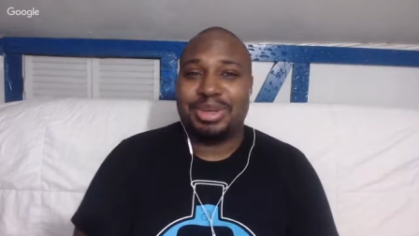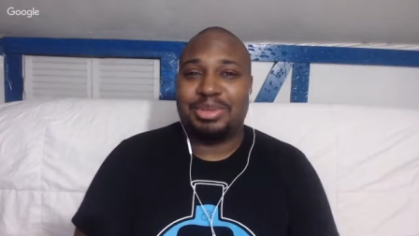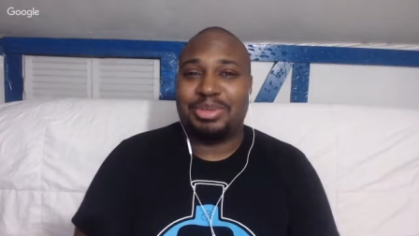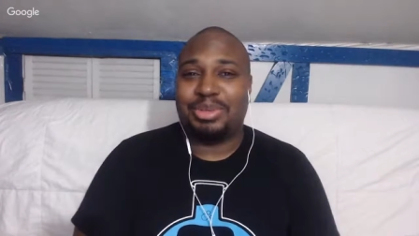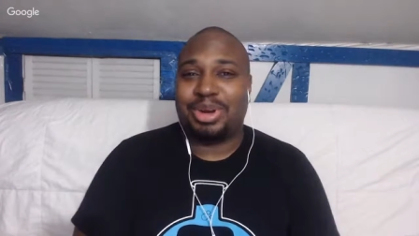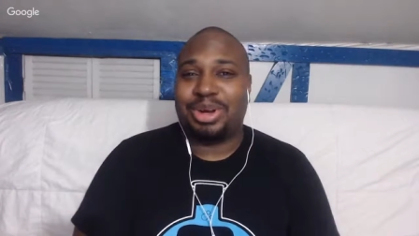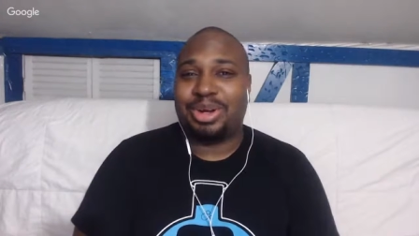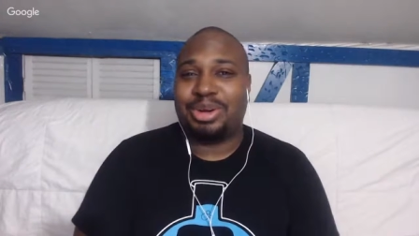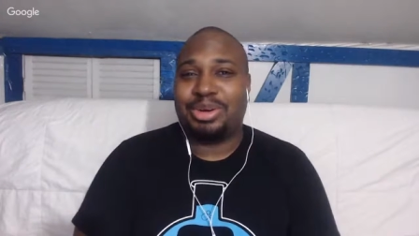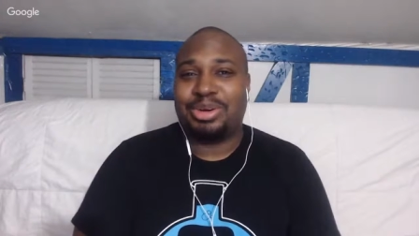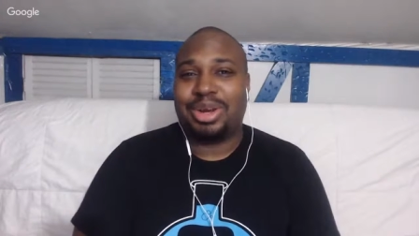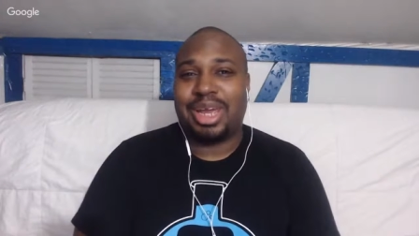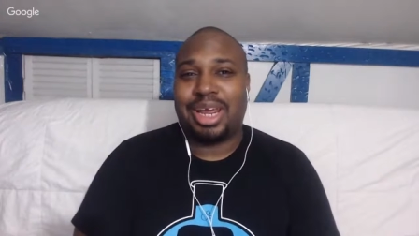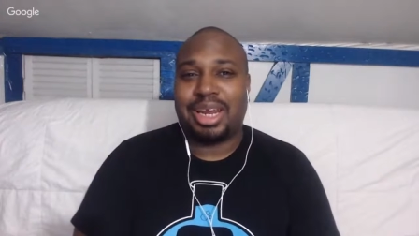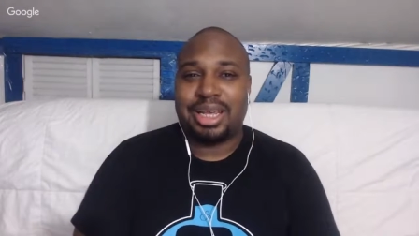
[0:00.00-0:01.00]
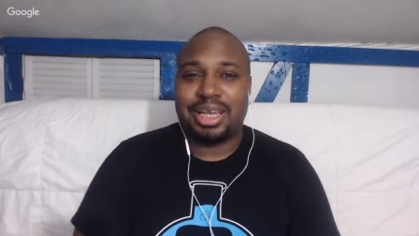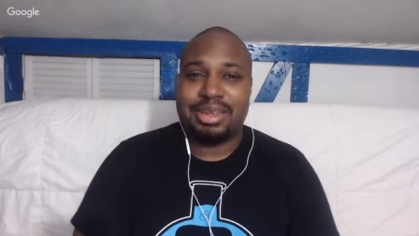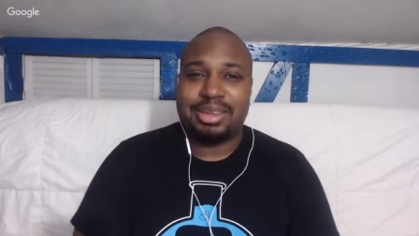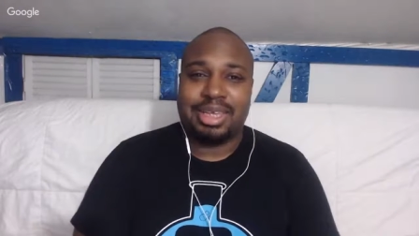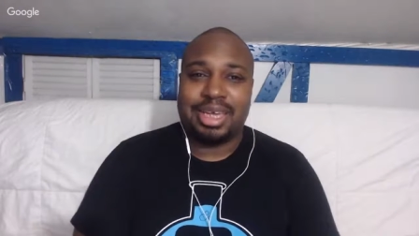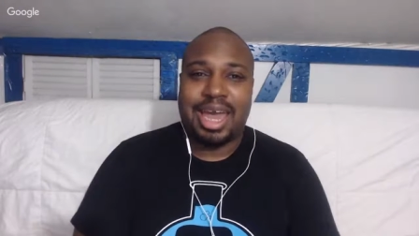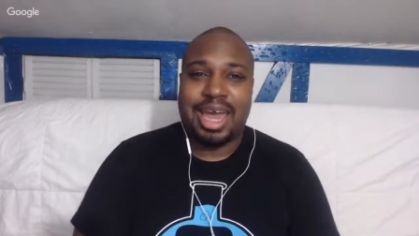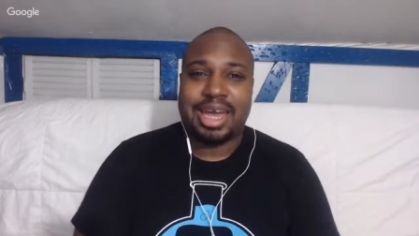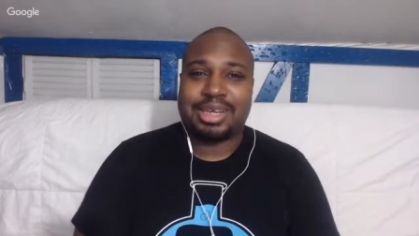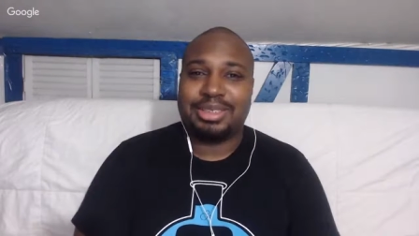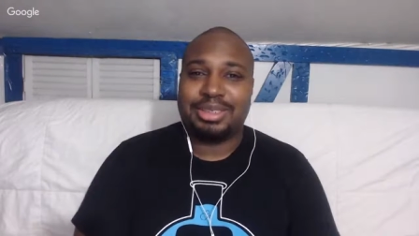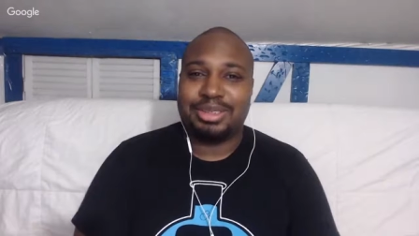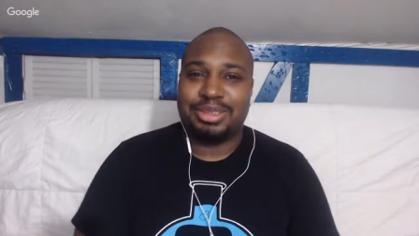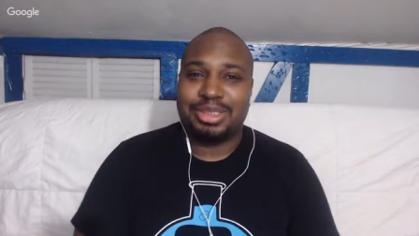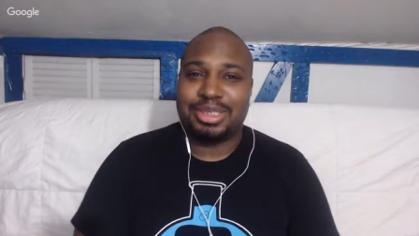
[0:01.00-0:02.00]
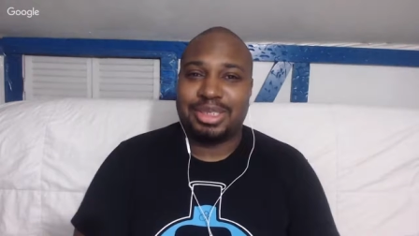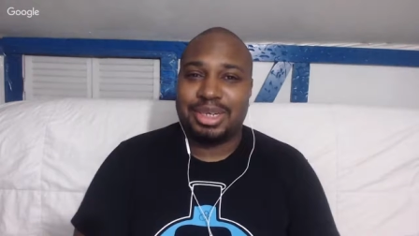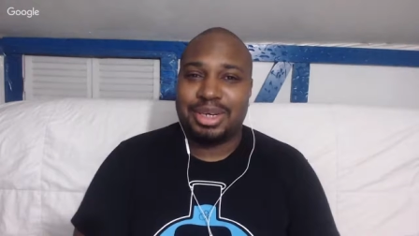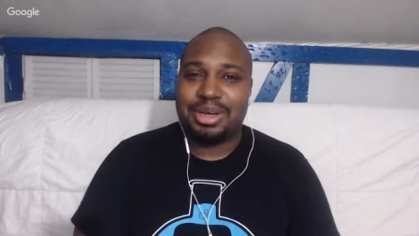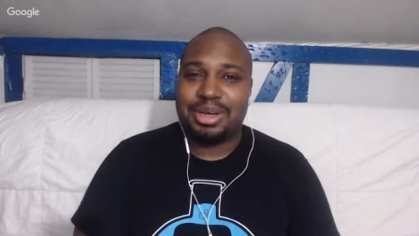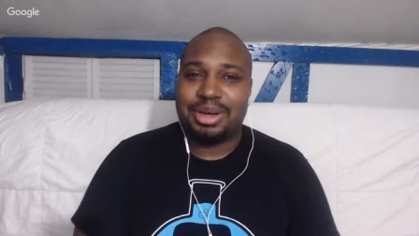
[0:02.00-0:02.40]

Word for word: don't want to hurt any of the actors.